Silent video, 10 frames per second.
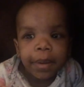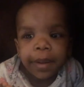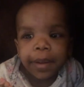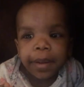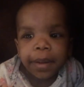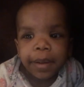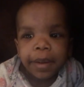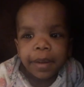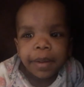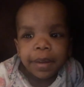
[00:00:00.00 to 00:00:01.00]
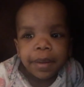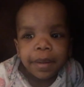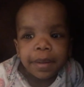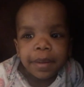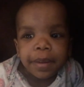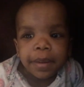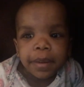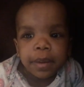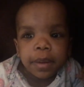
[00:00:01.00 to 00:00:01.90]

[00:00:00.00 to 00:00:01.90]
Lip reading: No one is speaking in this clip.